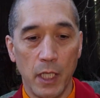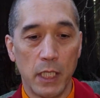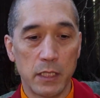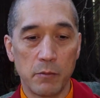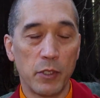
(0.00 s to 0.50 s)

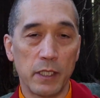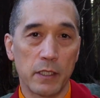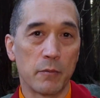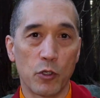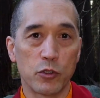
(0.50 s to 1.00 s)
It's a complete
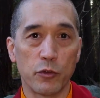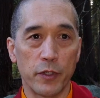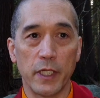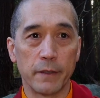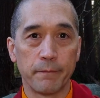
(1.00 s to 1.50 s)
commercial
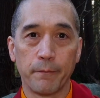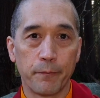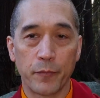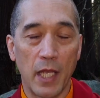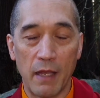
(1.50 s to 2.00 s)
thing.
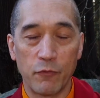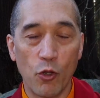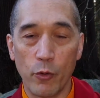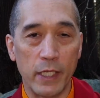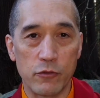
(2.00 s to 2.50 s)
I have
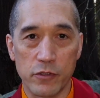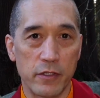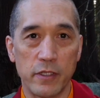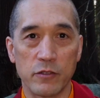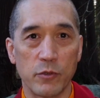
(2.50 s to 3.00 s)
no interest
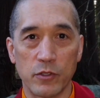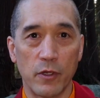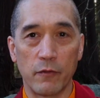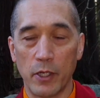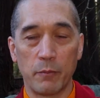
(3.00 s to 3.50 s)
in this
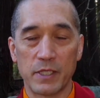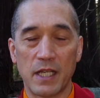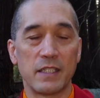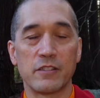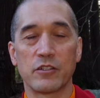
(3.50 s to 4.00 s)
whatsoever. And
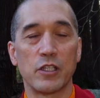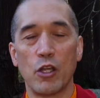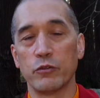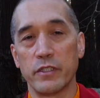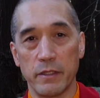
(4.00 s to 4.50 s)
besides, there's
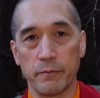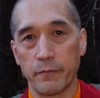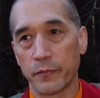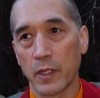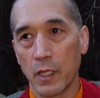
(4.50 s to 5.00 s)
loads of them.
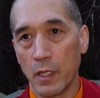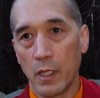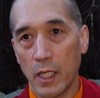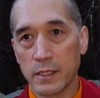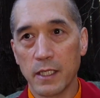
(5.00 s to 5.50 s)

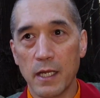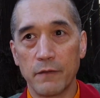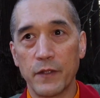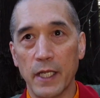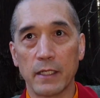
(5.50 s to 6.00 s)
It's a kind of
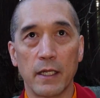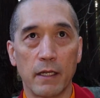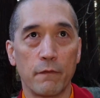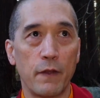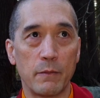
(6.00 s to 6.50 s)
thing like
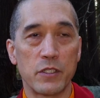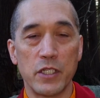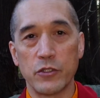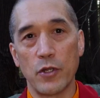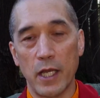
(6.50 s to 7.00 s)
a famous
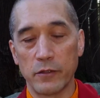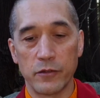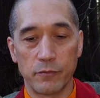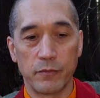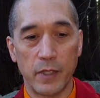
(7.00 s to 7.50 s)
teacher has.
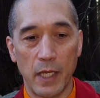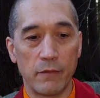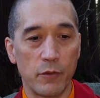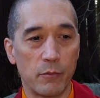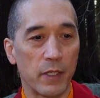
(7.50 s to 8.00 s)
They
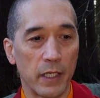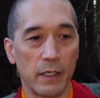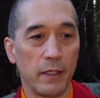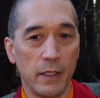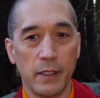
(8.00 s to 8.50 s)
have them like
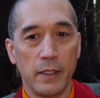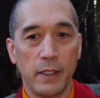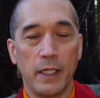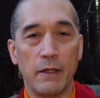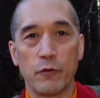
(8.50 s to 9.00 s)

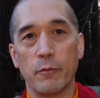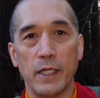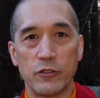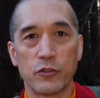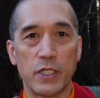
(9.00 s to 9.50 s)
in every
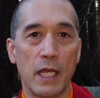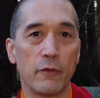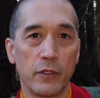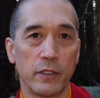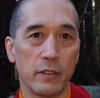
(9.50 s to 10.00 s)
major
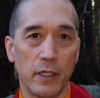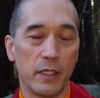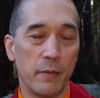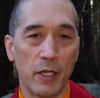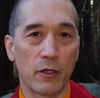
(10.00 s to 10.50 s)
town in
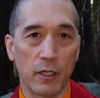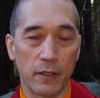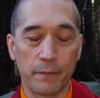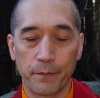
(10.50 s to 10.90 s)
America.